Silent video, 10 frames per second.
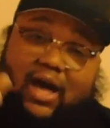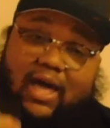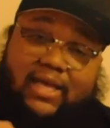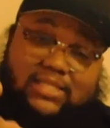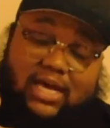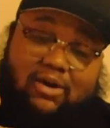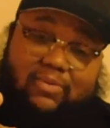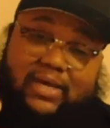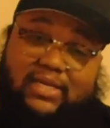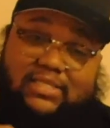As
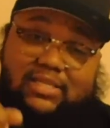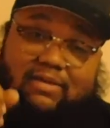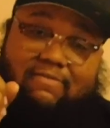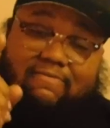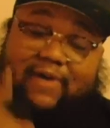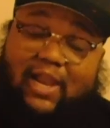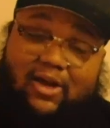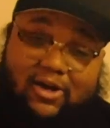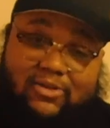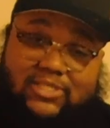always,
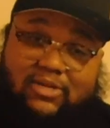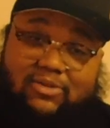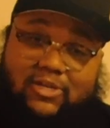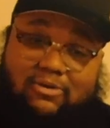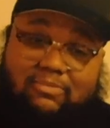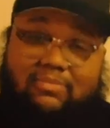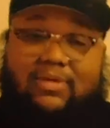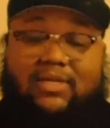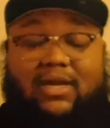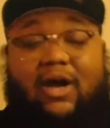follow Oh So Dope
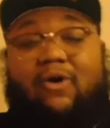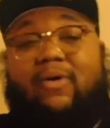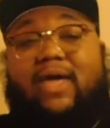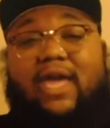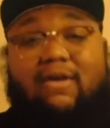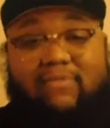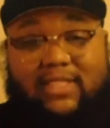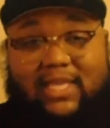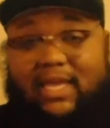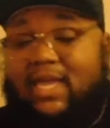on
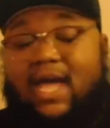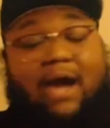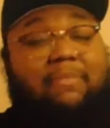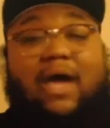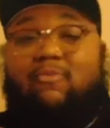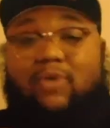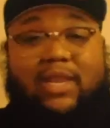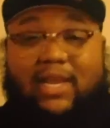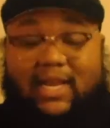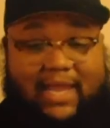everything. I'm not
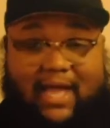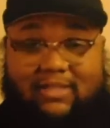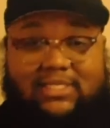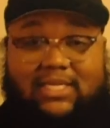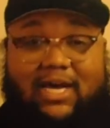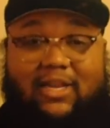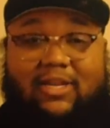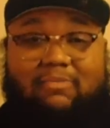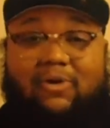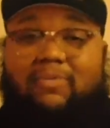running it down to y'all
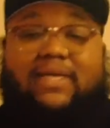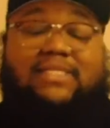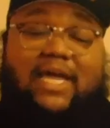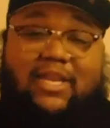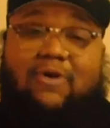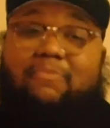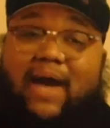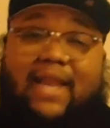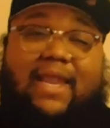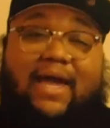no more, because I know
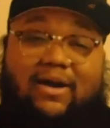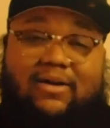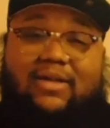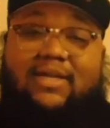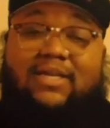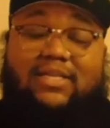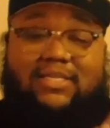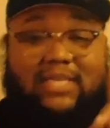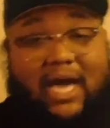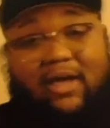by now,
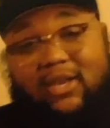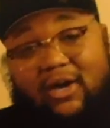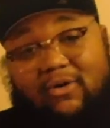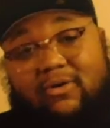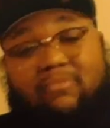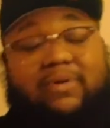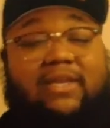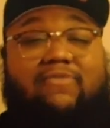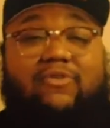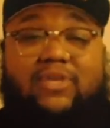y'all know. But
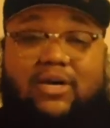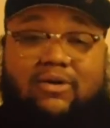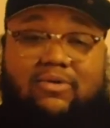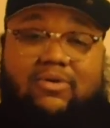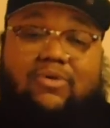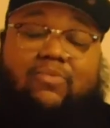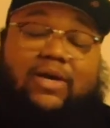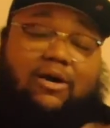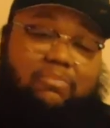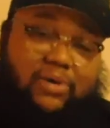if you don't, we're
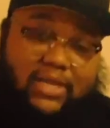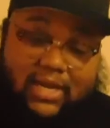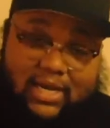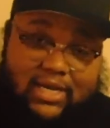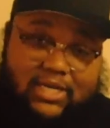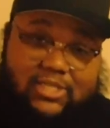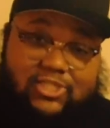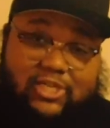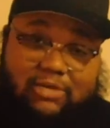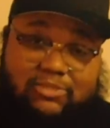going to put it in the
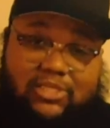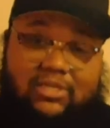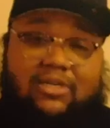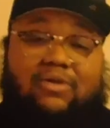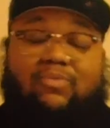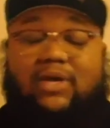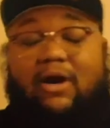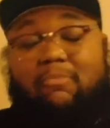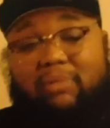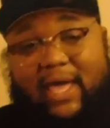description. We're
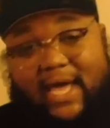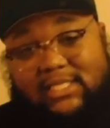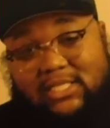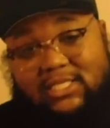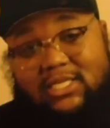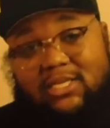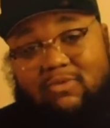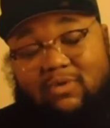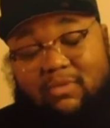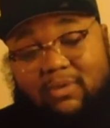going to blast it to you
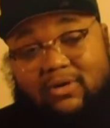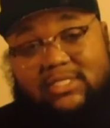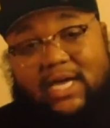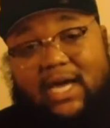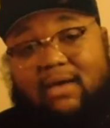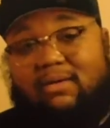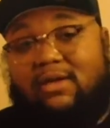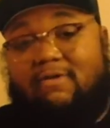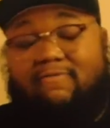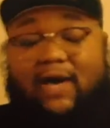one more time.
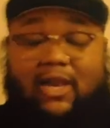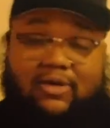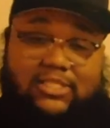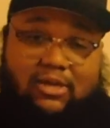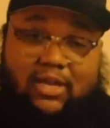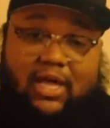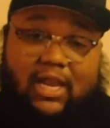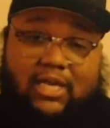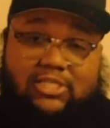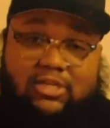Follow us on all
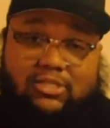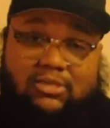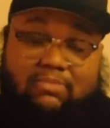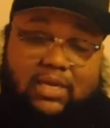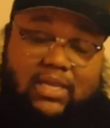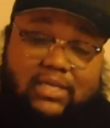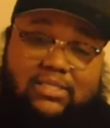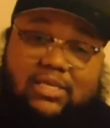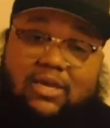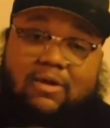our social
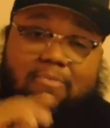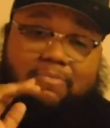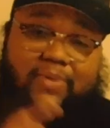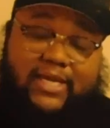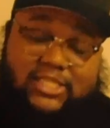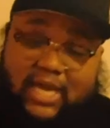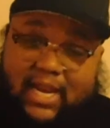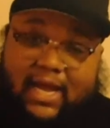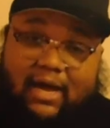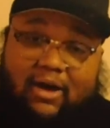medias. Big shout
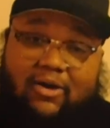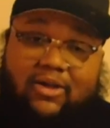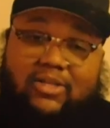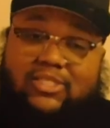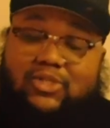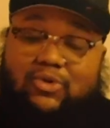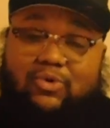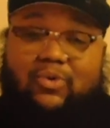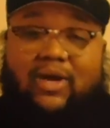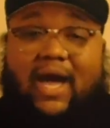out
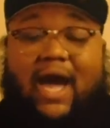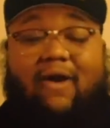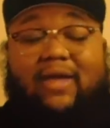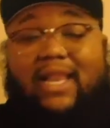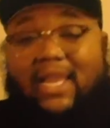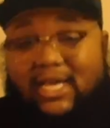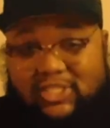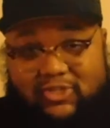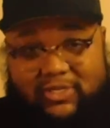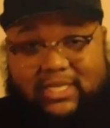to our
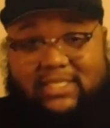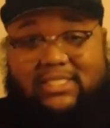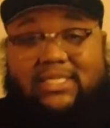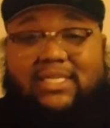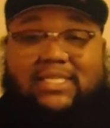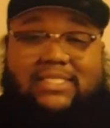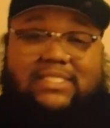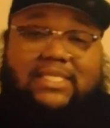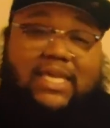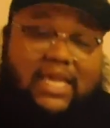illustrious
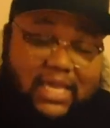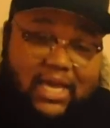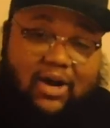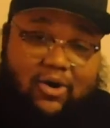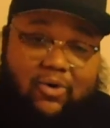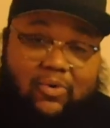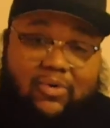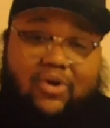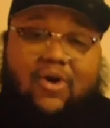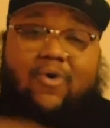CEO,
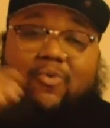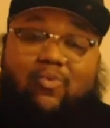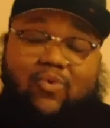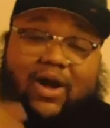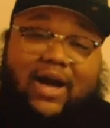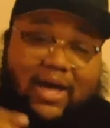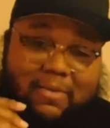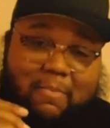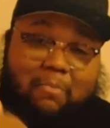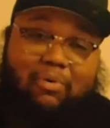
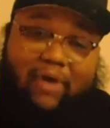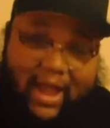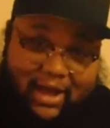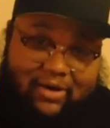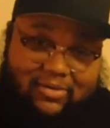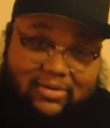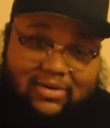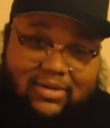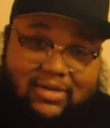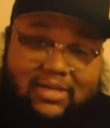Ron Brown,
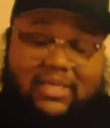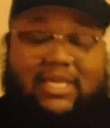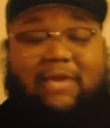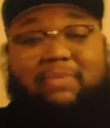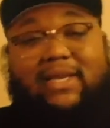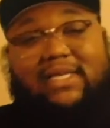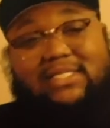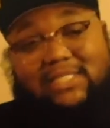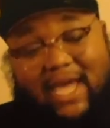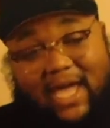keeping
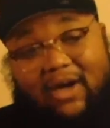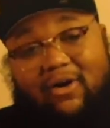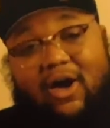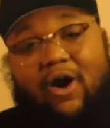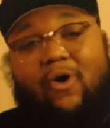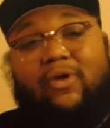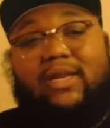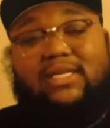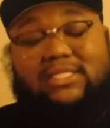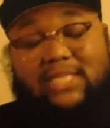us down,
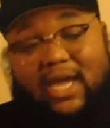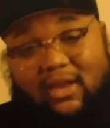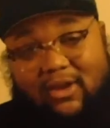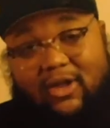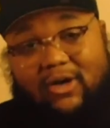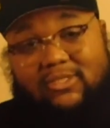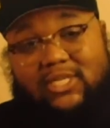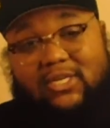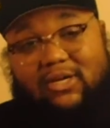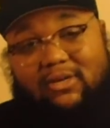holding us down on the Oh
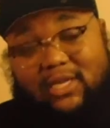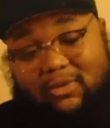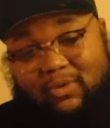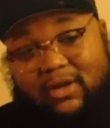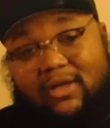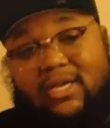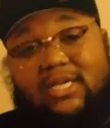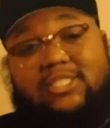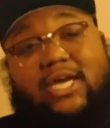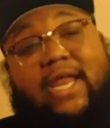So Dope Network.
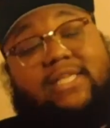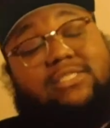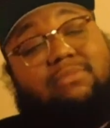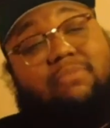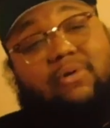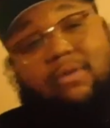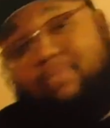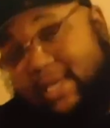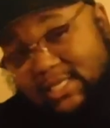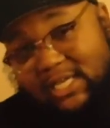Shout out to my boy
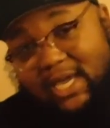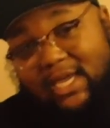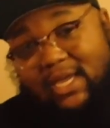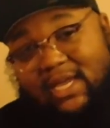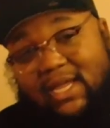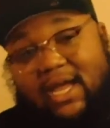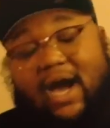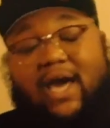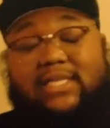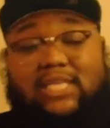BJ.
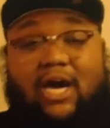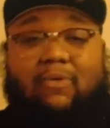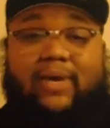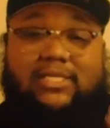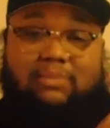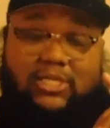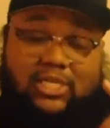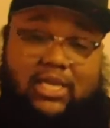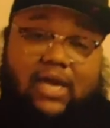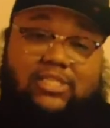As always, make
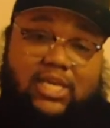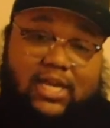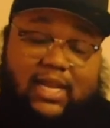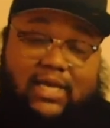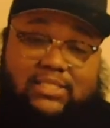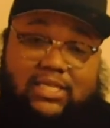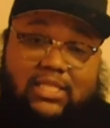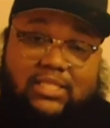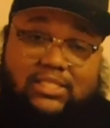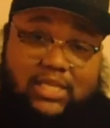sure y'all checking out
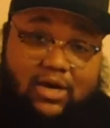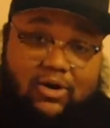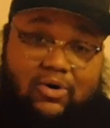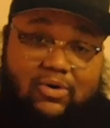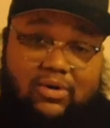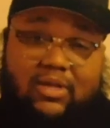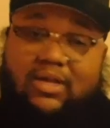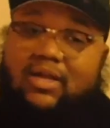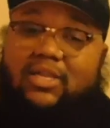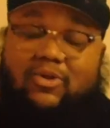Southern Soul.
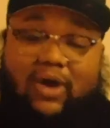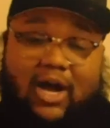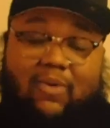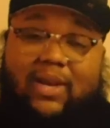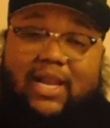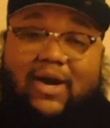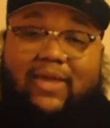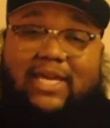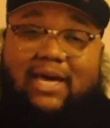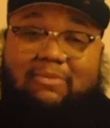You already know
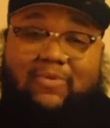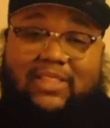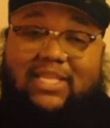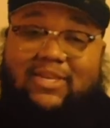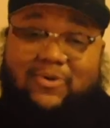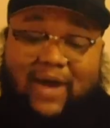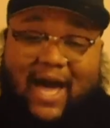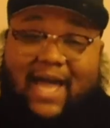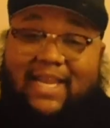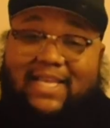he coming with the new
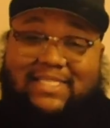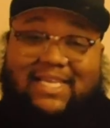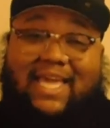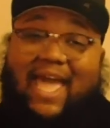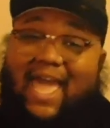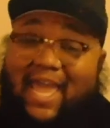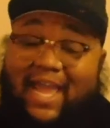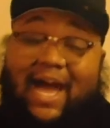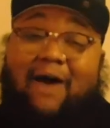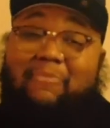hotness.
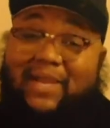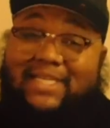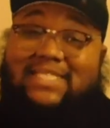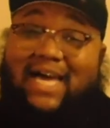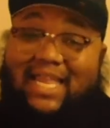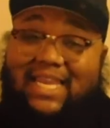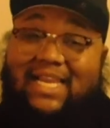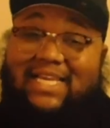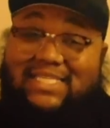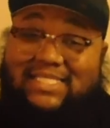And I'm going to let y'all in a
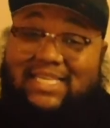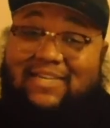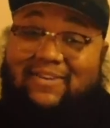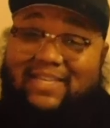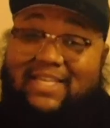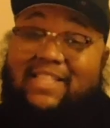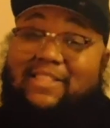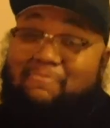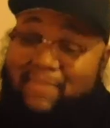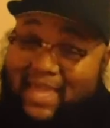little secret.
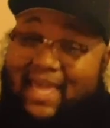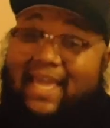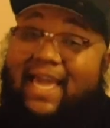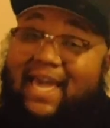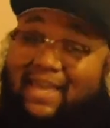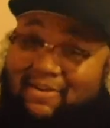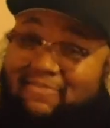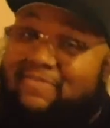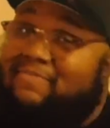The Man Cave,